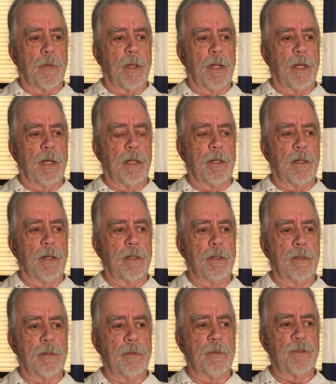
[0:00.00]
it
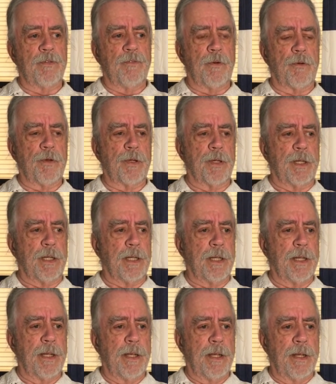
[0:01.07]
wasn't very good.
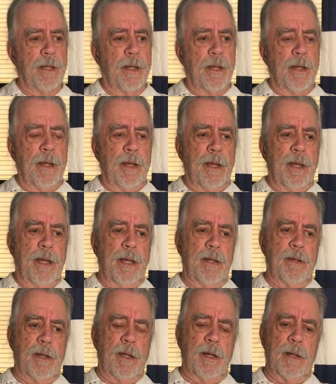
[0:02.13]

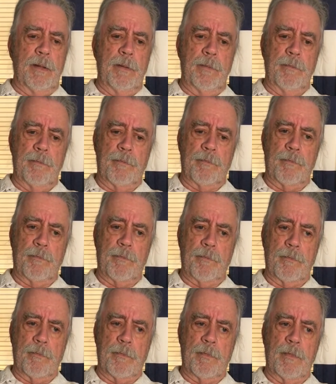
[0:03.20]
And
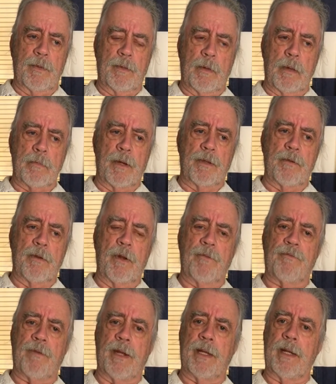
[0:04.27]
so my mother and her
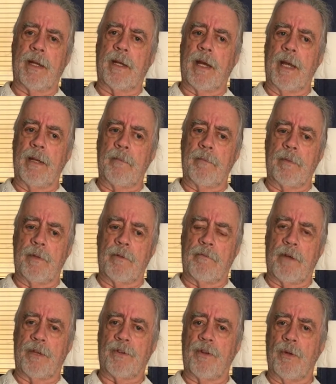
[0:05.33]
friend came to the
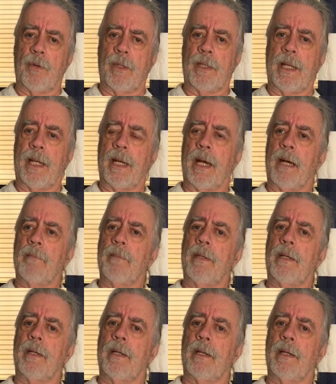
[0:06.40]
rescue, and they got me